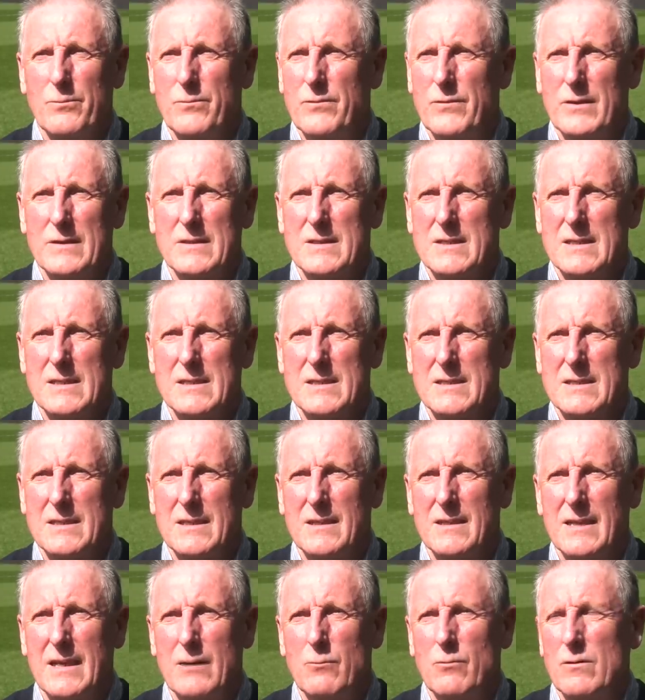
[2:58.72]

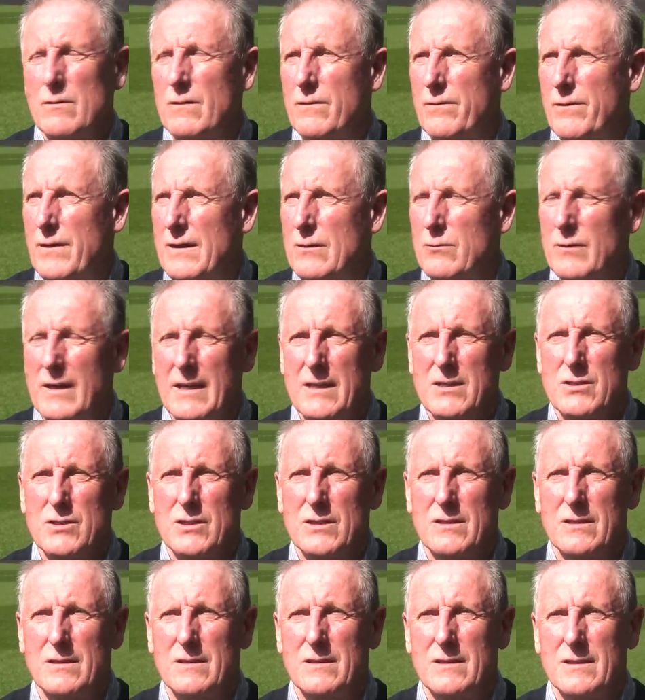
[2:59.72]
Fantastic. They were the
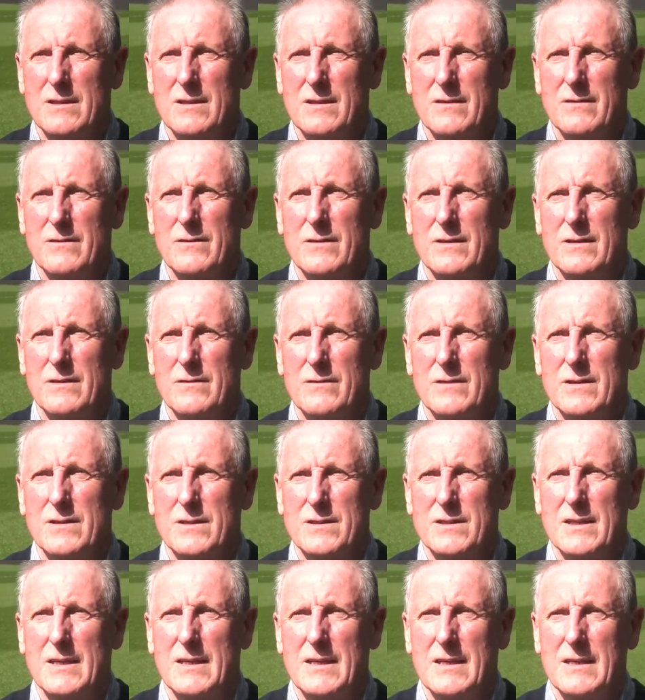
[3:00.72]
foundation of the
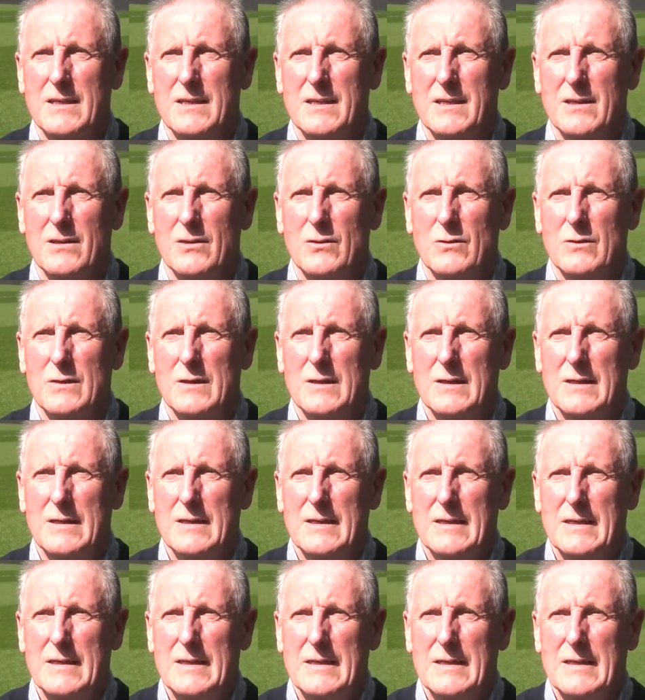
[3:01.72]
side, you know.
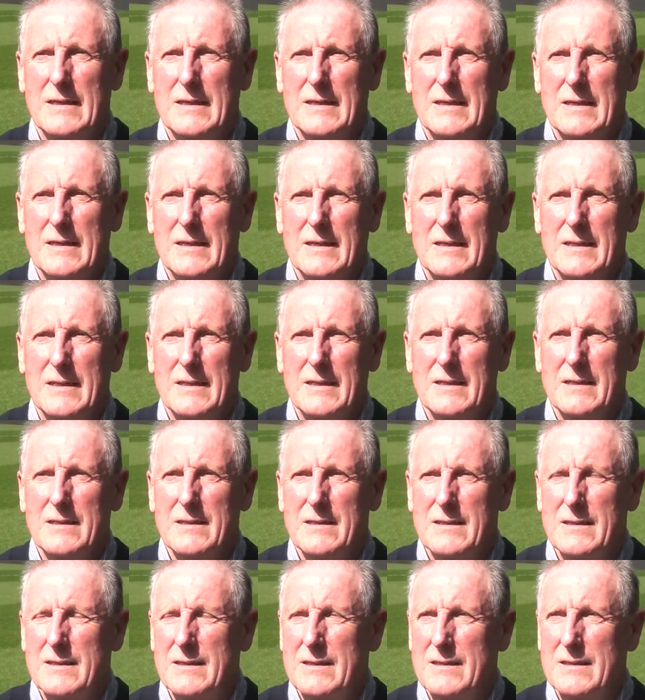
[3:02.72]
And
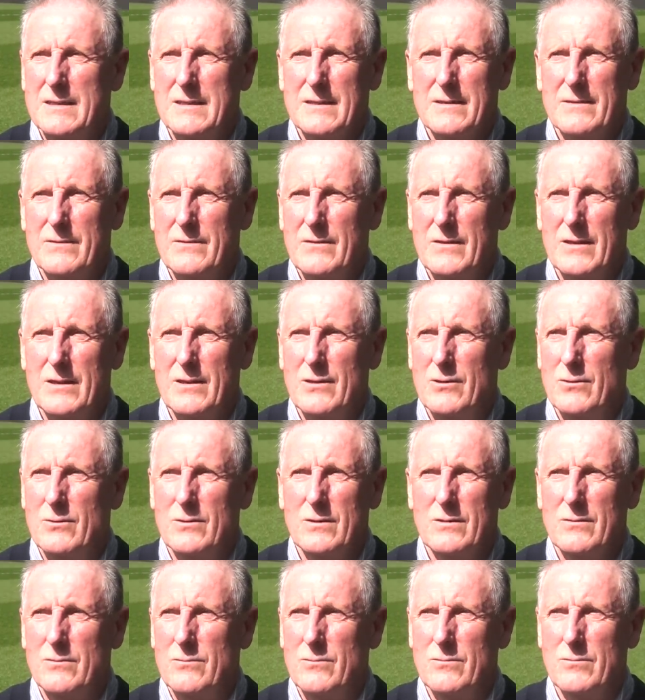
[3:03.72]
then you know,
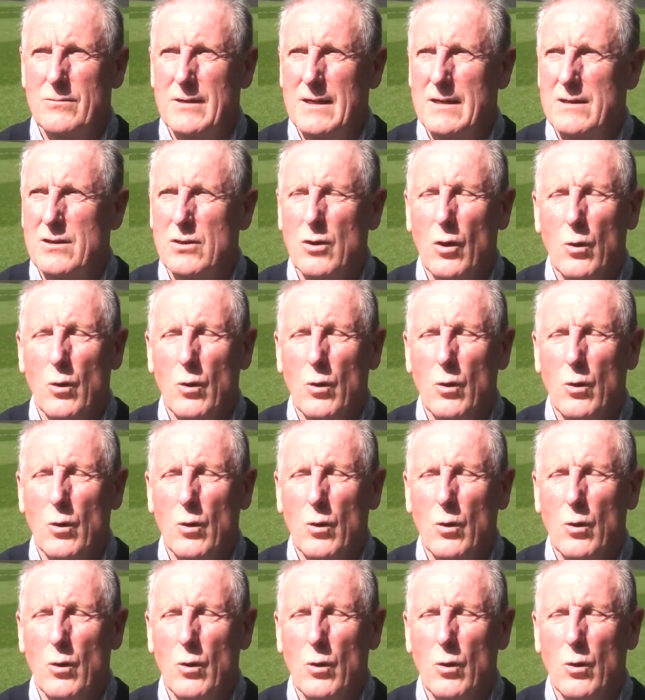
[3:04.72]
we had